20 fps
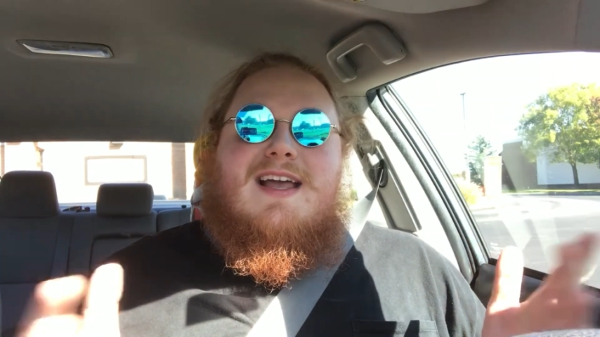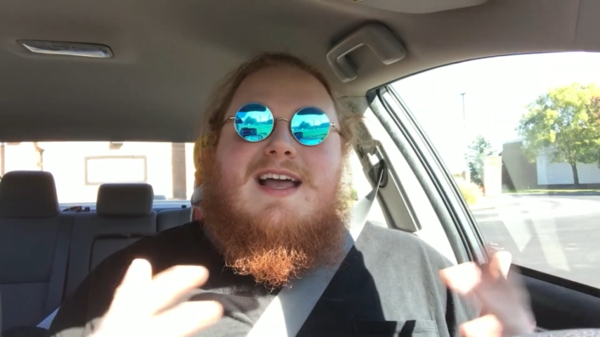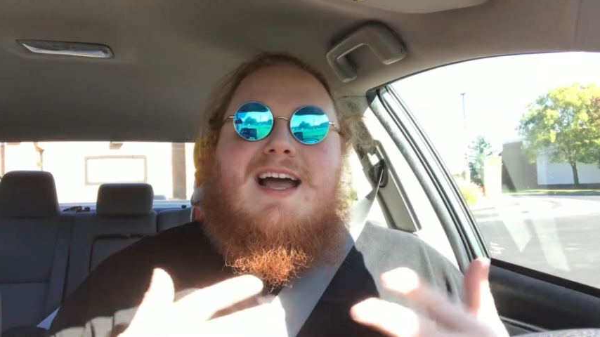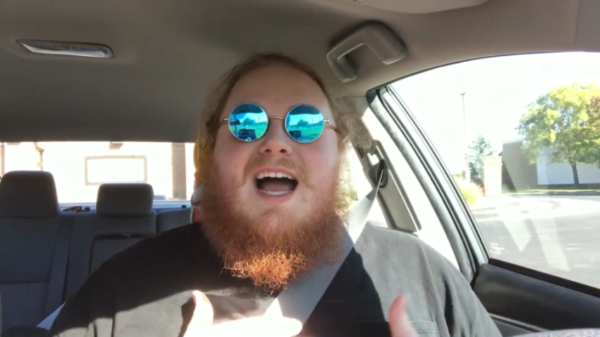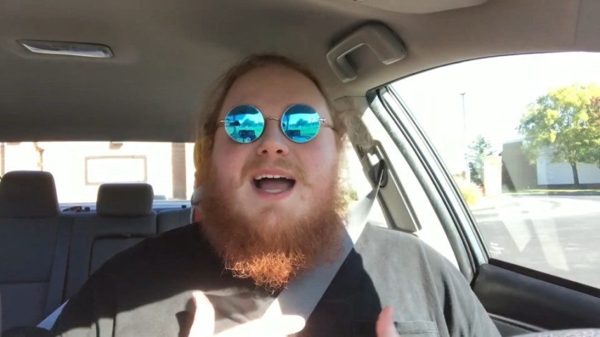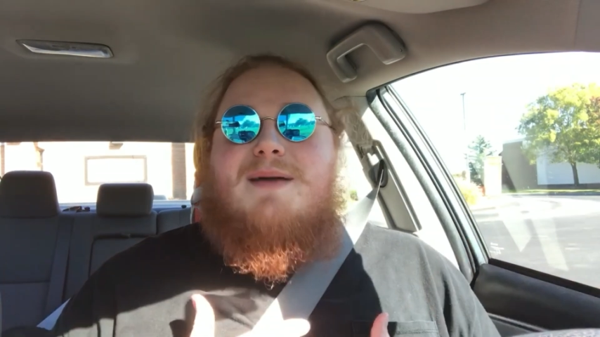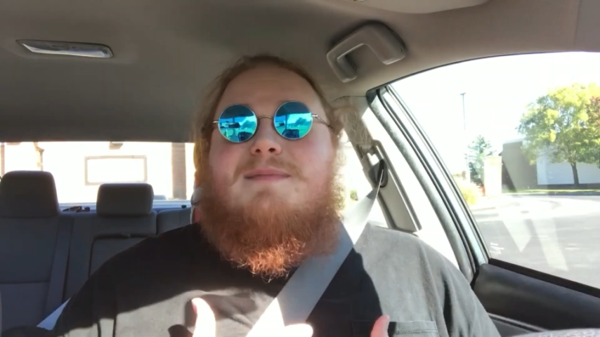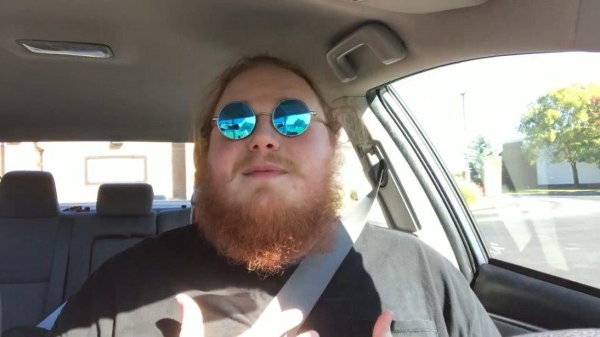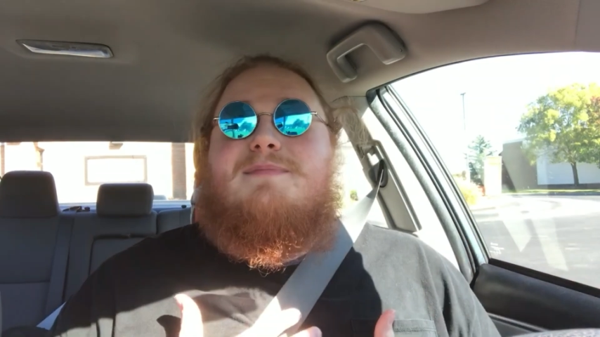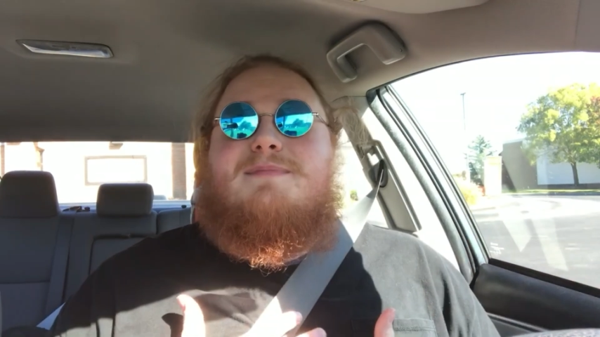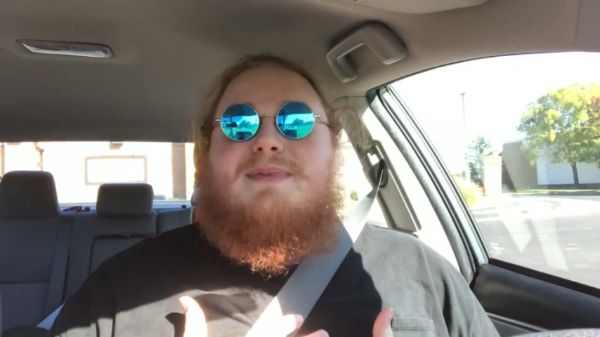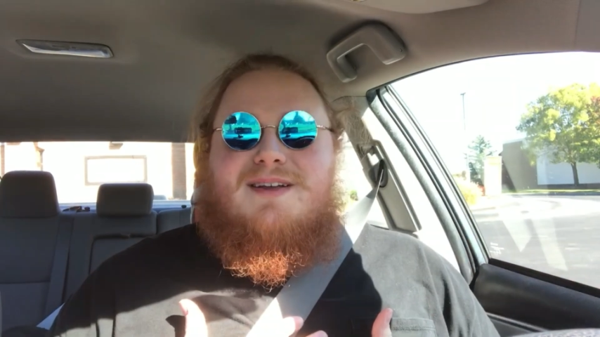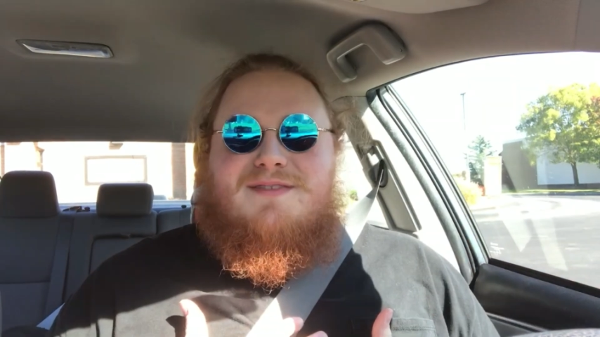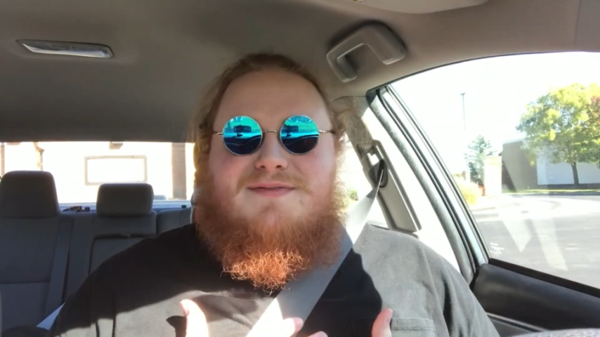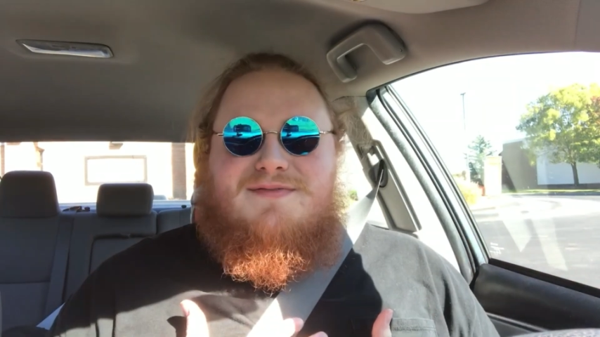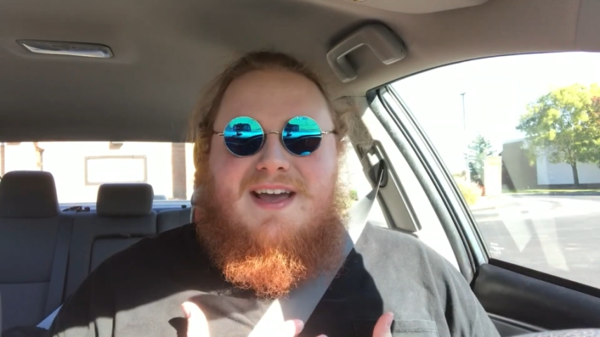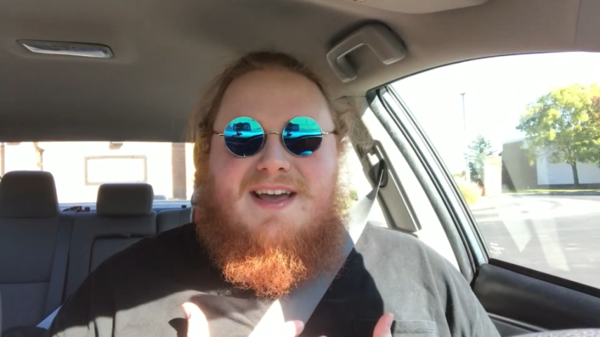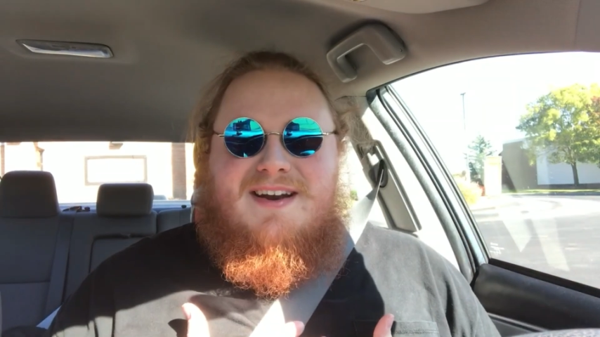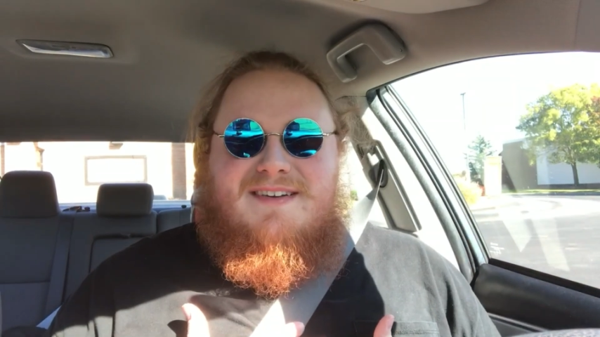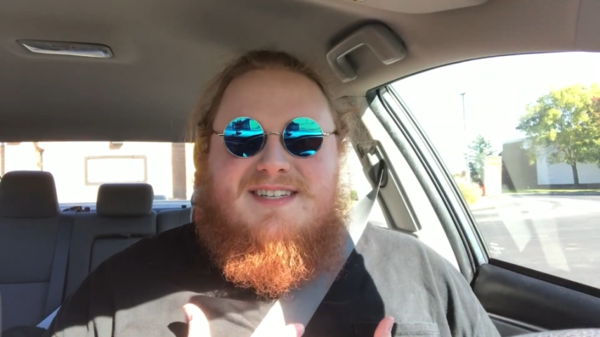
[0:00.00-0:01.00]
I'm a big
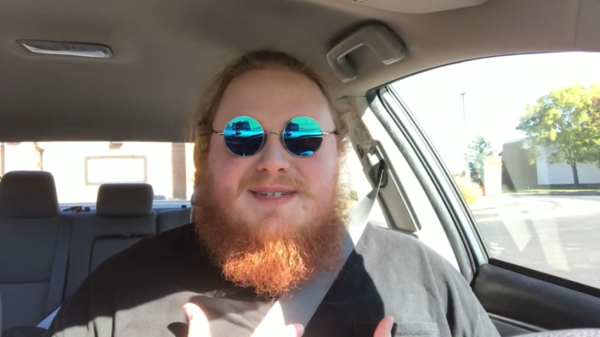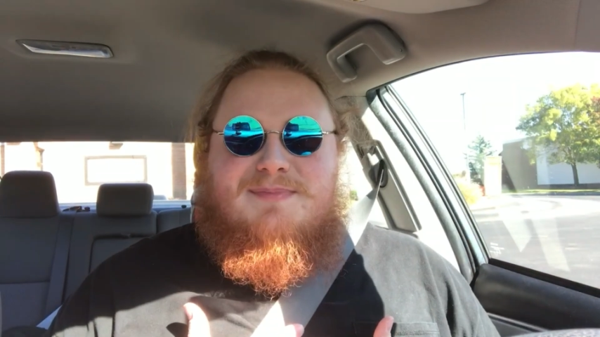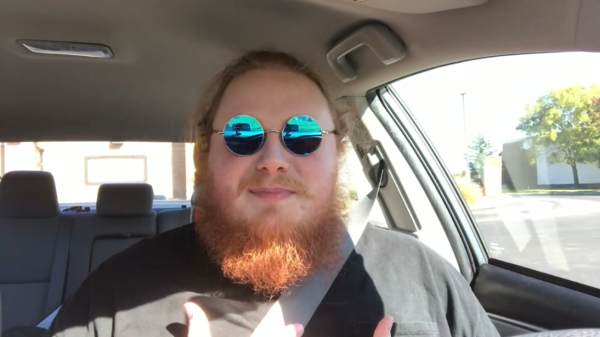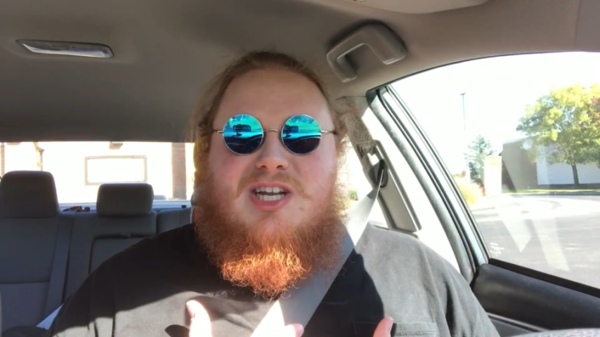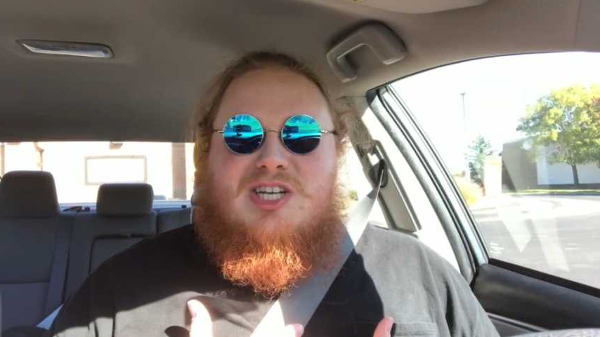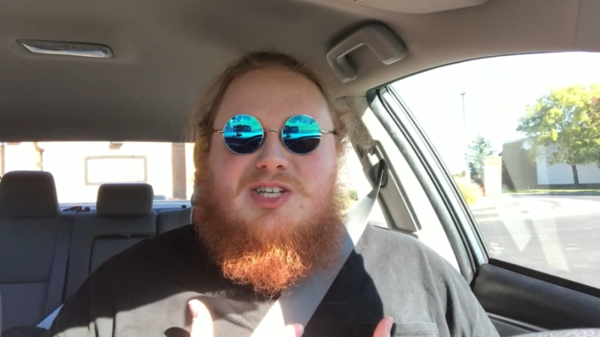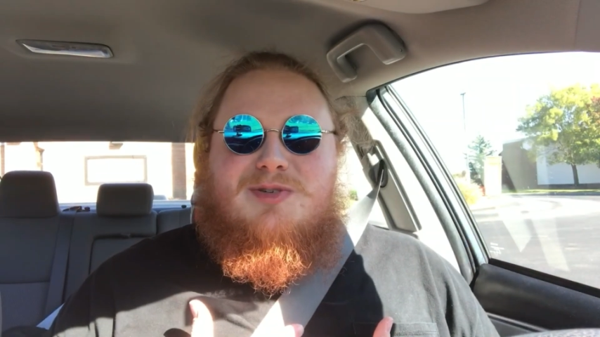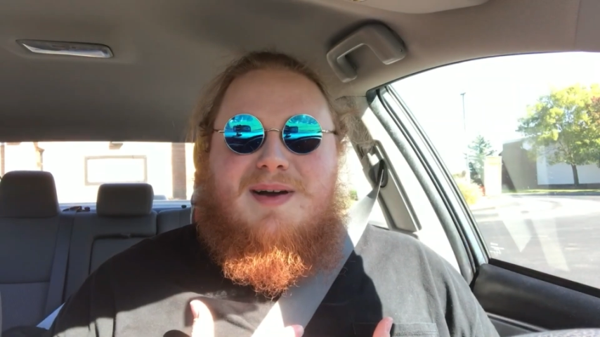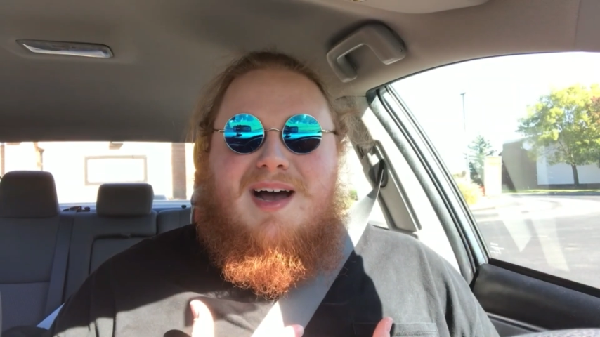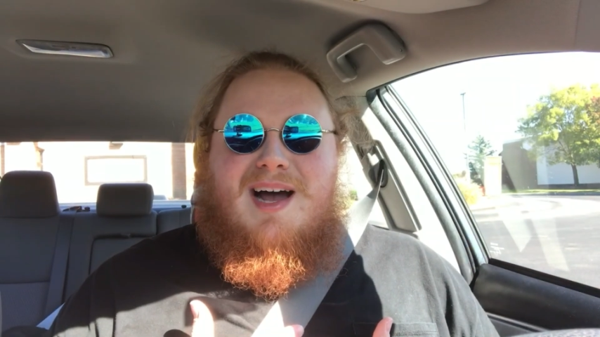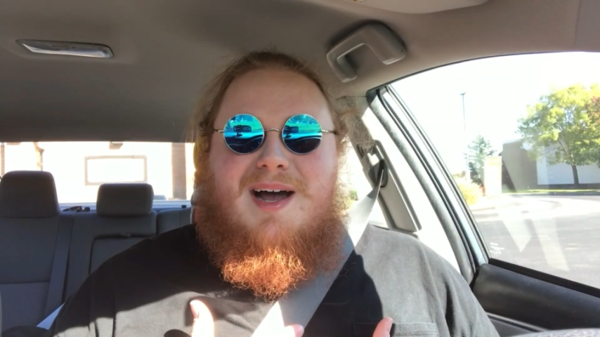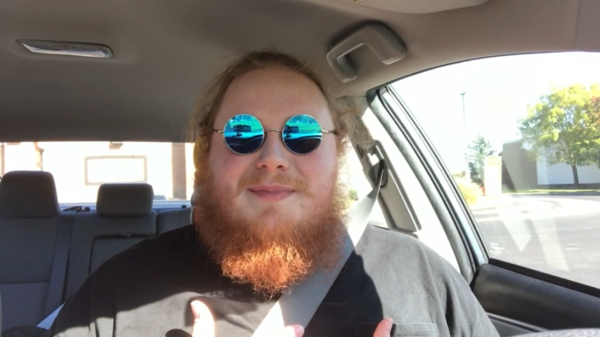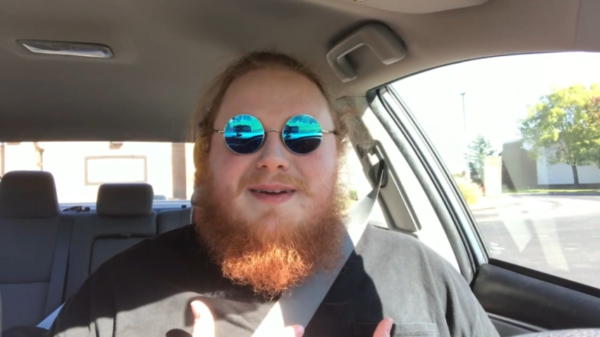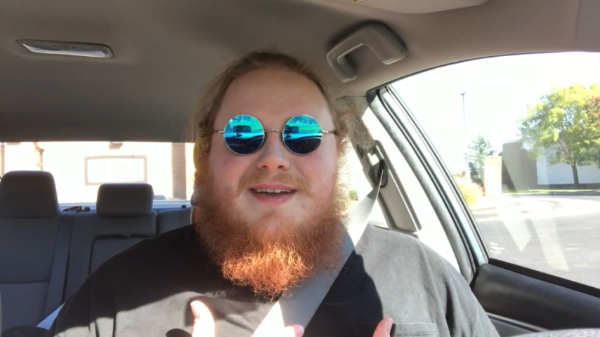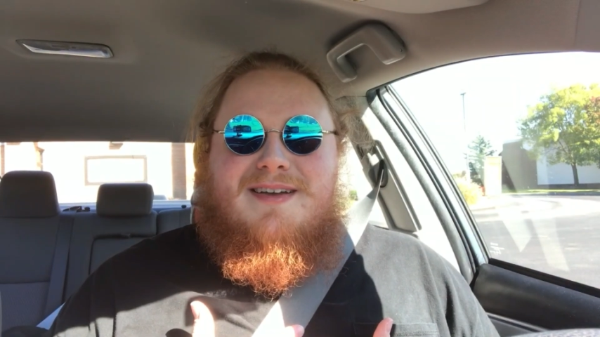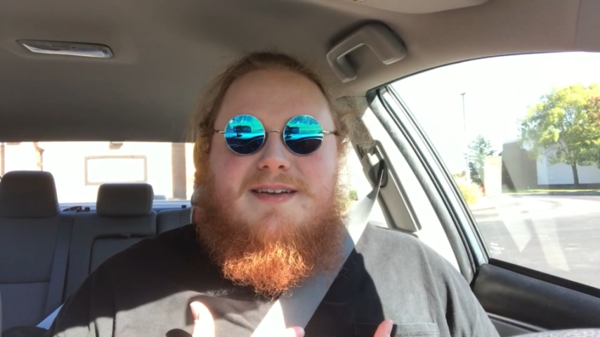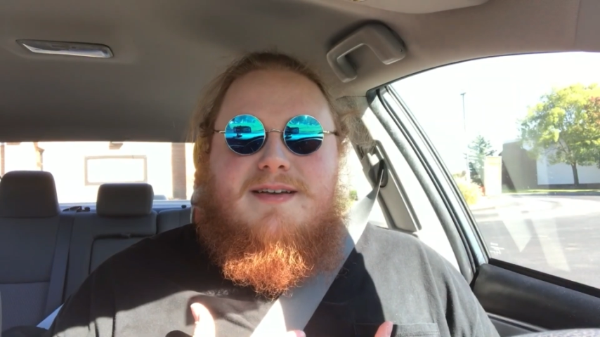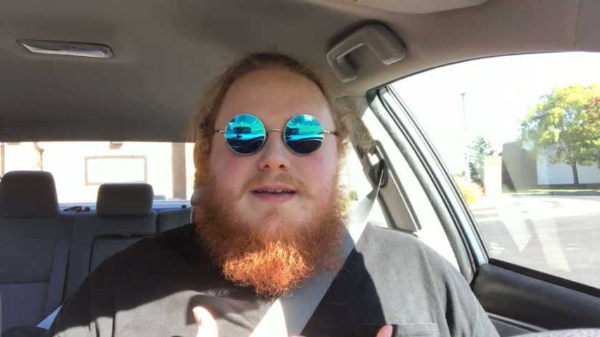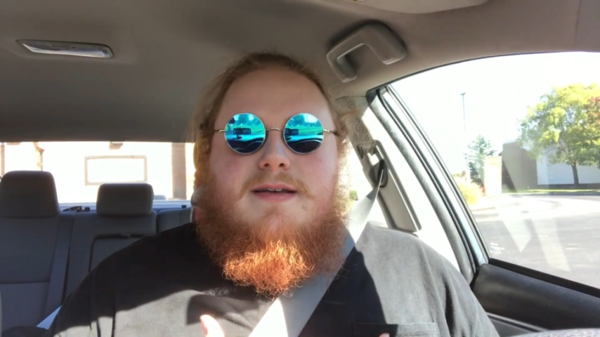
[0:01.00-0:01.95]
fan of SpongeBob.